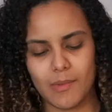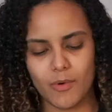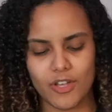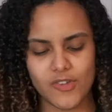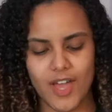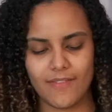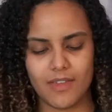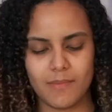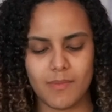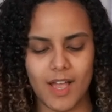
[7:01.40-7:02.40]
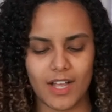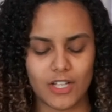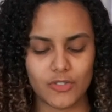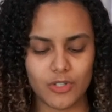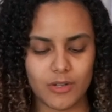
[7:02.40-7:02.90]
my boy, you haven't hit me back
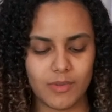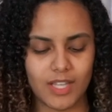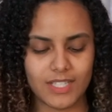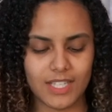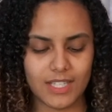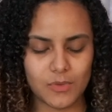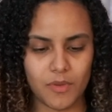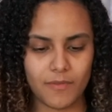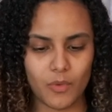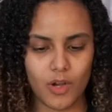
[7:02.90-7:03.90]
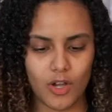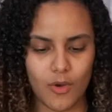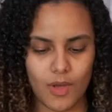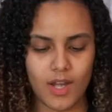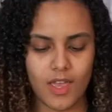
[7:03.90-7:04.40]
on Twitter, but let's get this 1v1
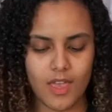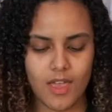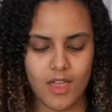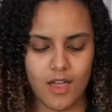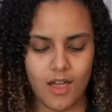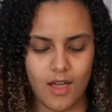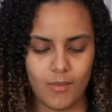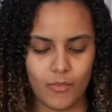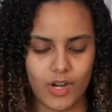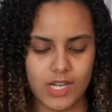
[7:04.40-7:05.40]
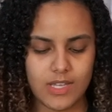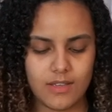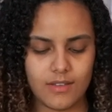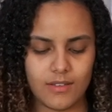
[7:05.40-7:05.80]
going. I'm ready.